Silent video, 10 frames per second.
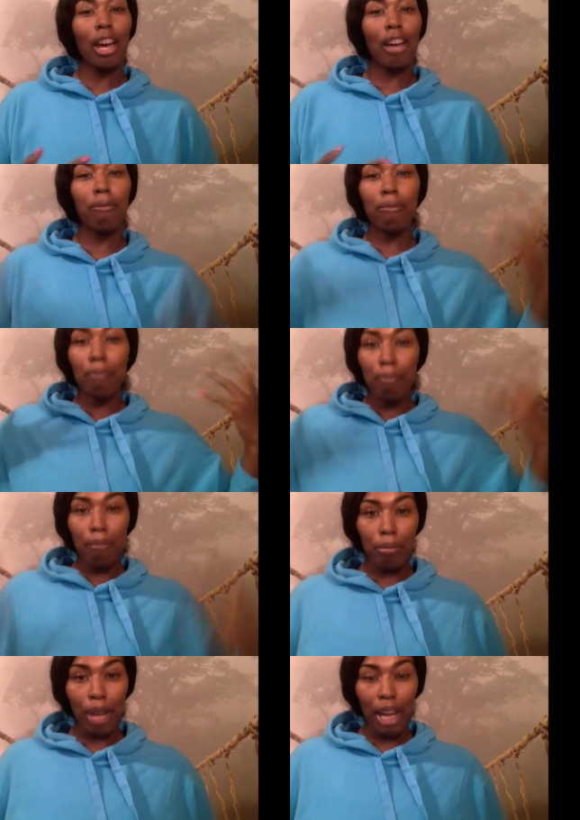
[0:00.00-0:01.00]
of
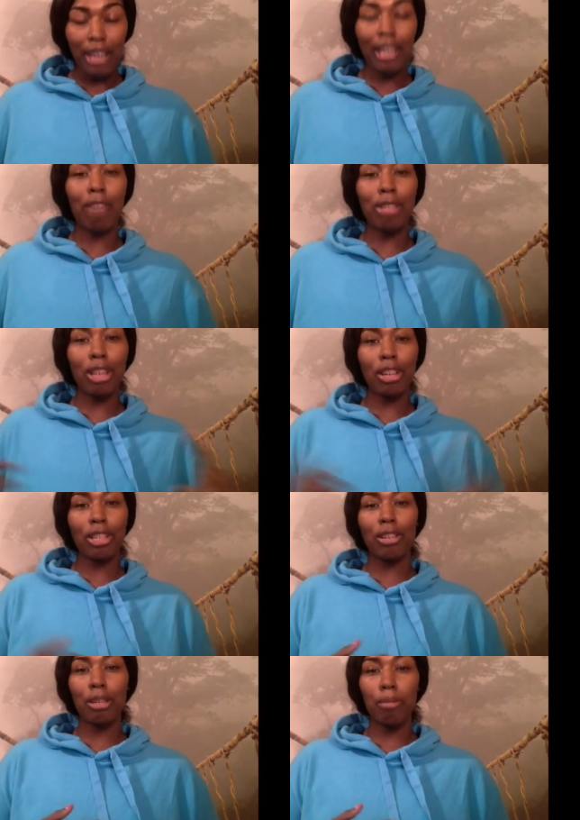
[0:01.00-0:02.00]
my body. I was
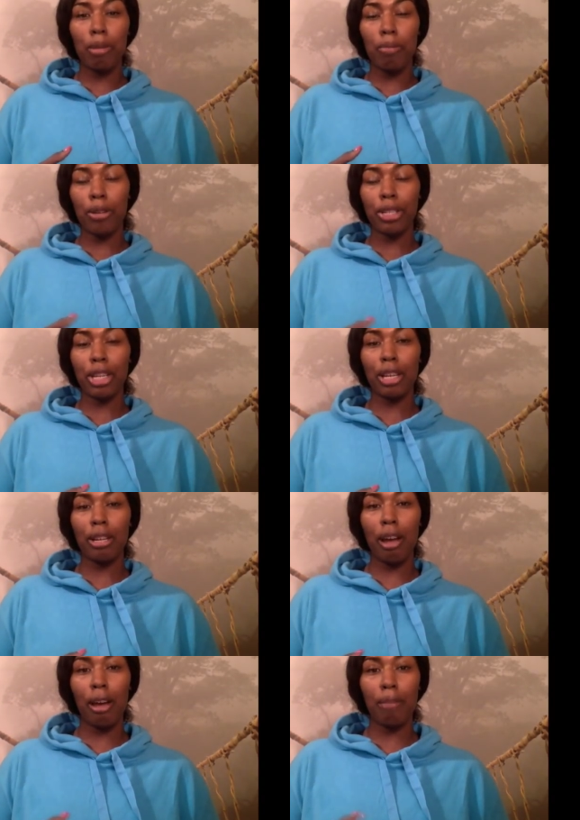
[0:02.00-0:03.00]
also going to be posting
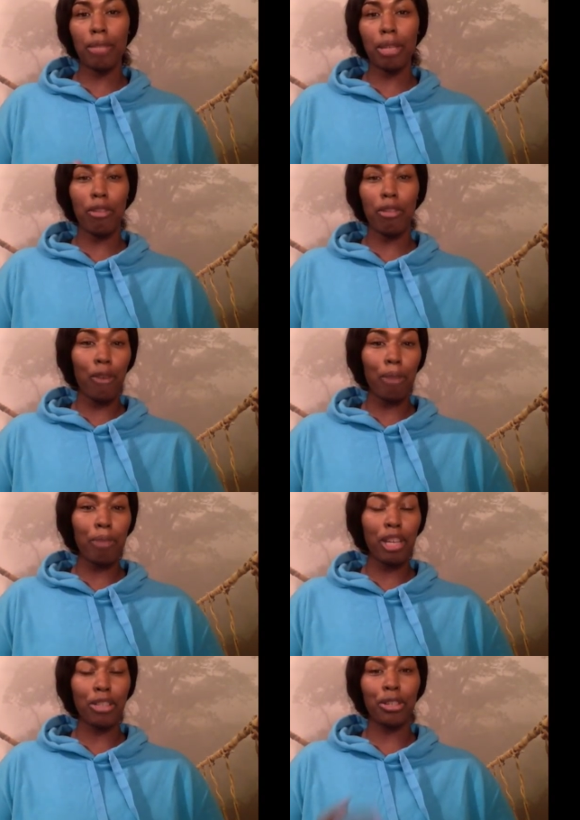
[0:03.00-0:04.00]
um, some before
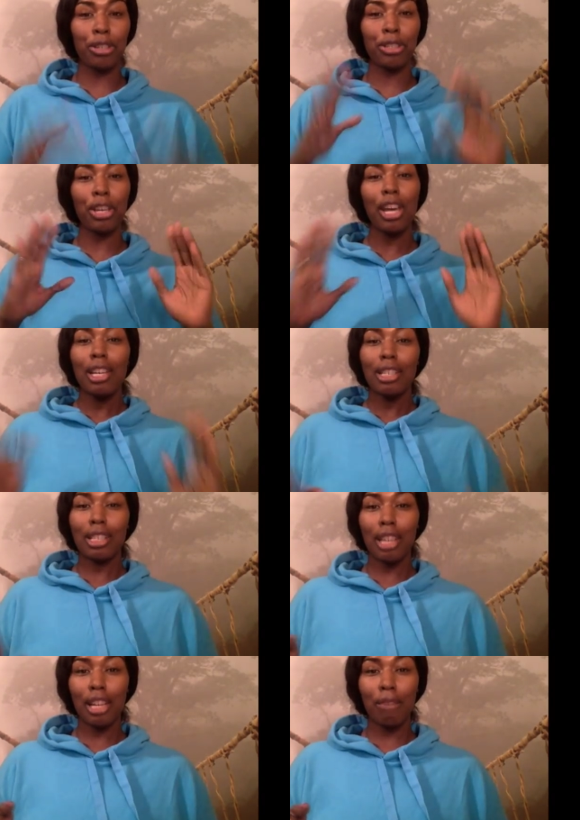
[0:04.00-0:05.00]
pictures,
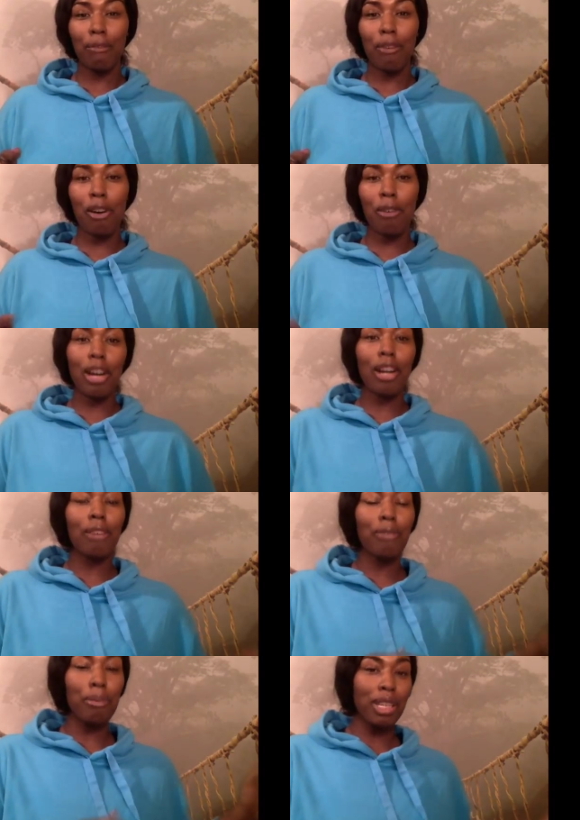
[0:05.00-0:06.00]
standing forward
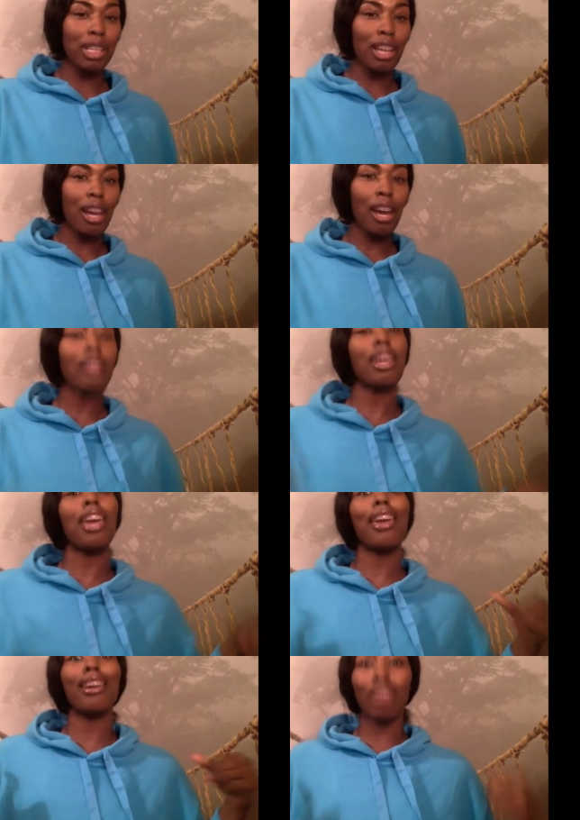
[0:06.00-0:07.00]
from the side
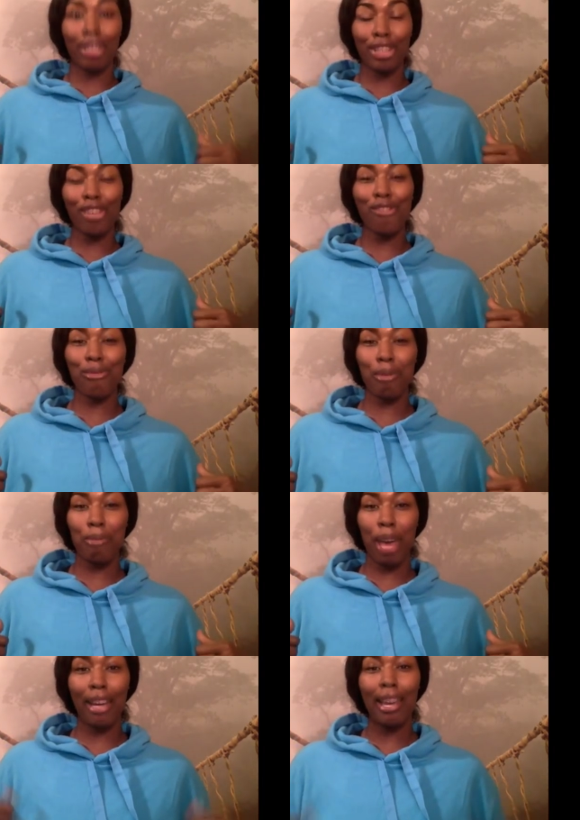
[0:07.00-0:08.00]
and also from the
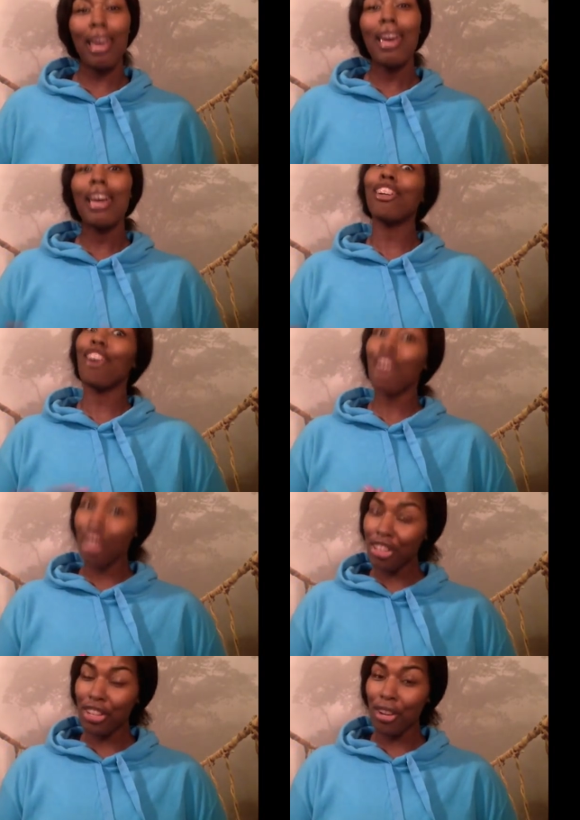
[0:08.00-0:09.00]
back, and
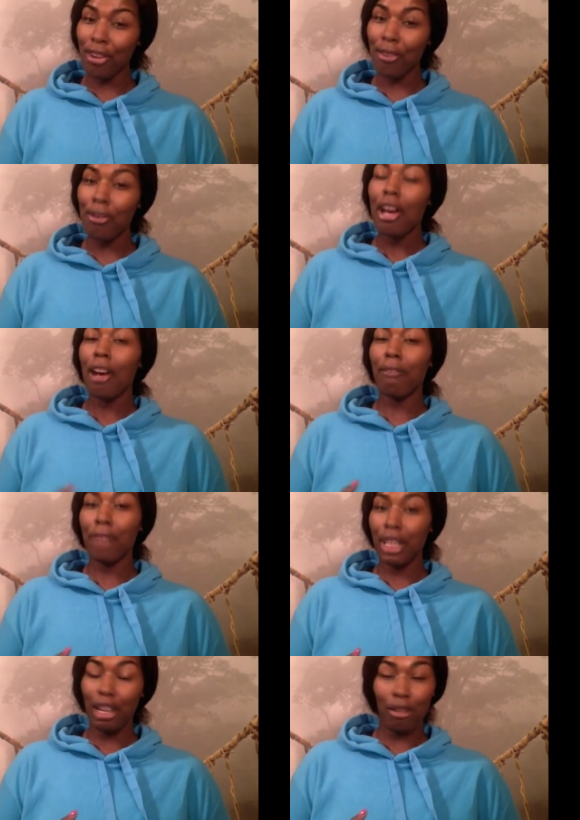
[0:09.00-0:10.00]
also a
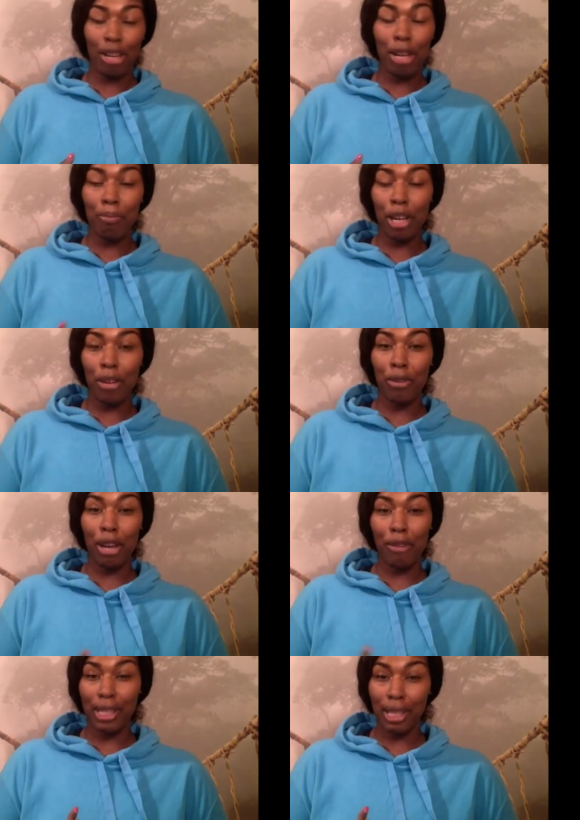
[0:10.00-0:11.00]
video upload
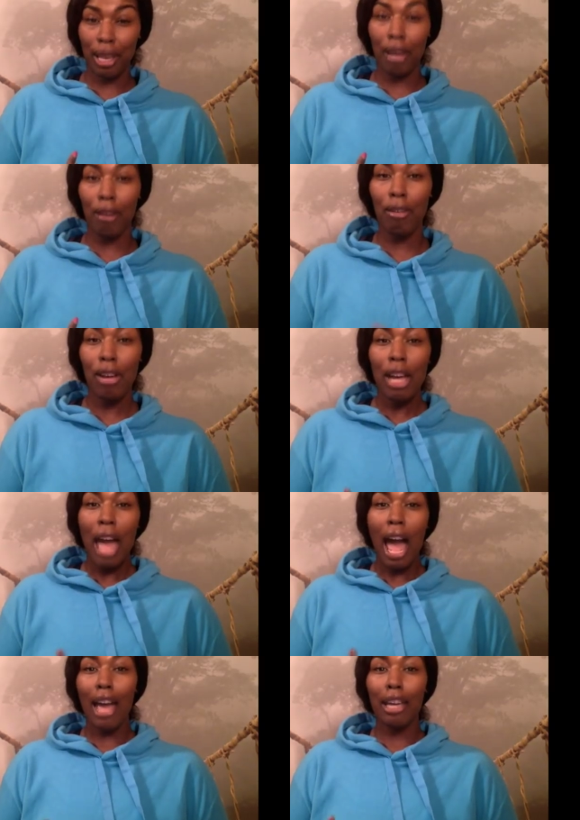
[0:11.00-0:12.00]
of the scale.
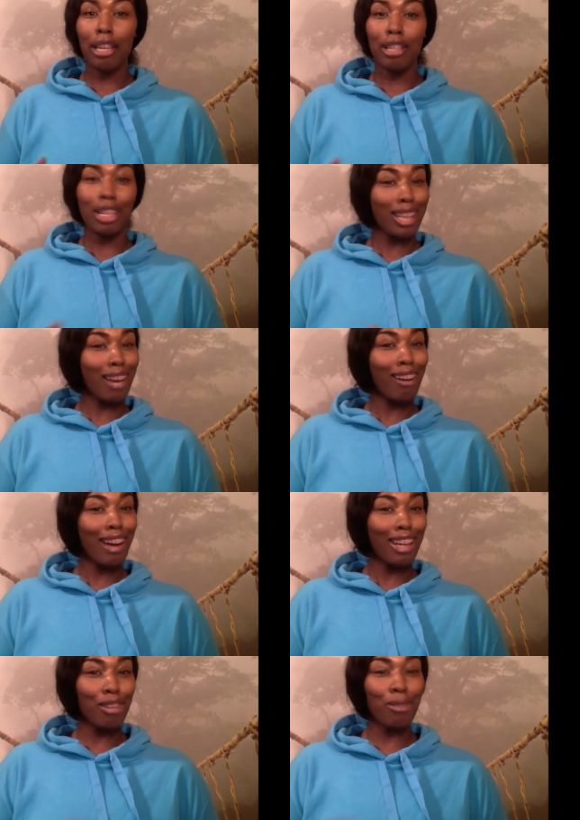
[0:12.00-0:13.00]
I the scale I
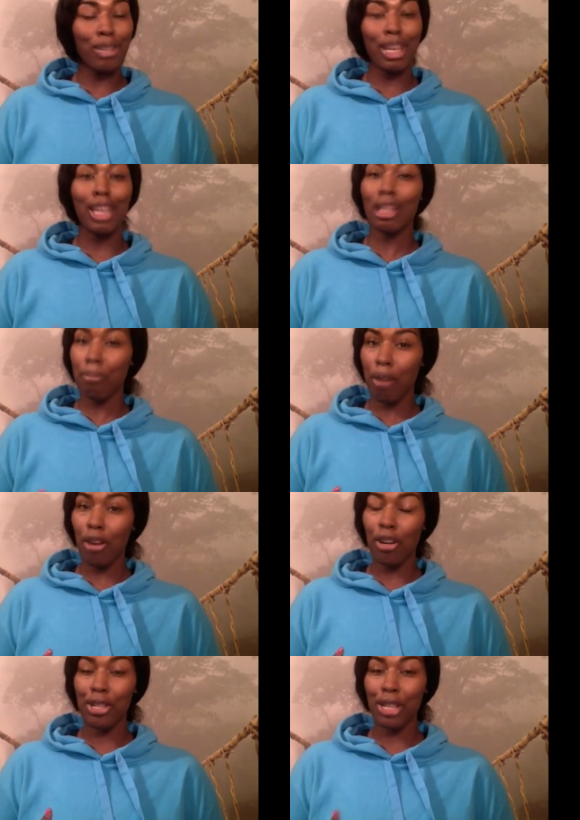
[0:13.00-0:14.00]
use is a
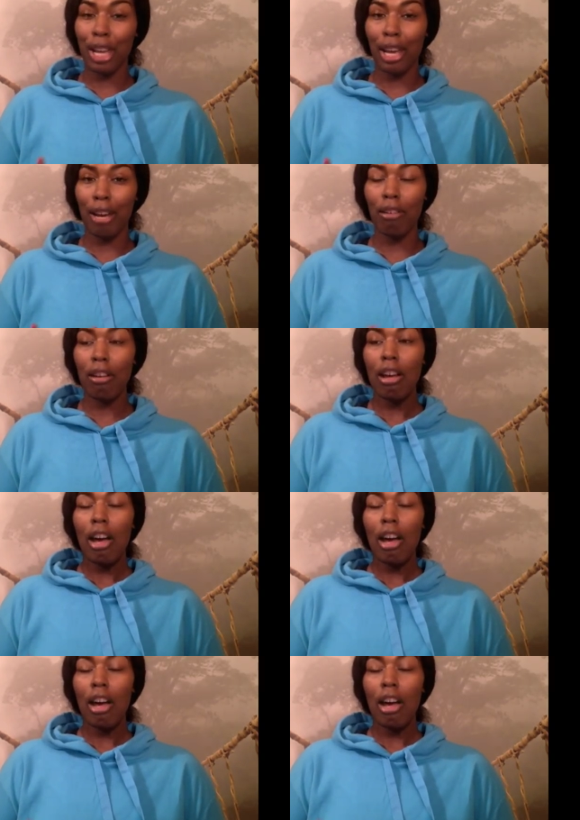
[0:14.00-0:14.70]
polar scale.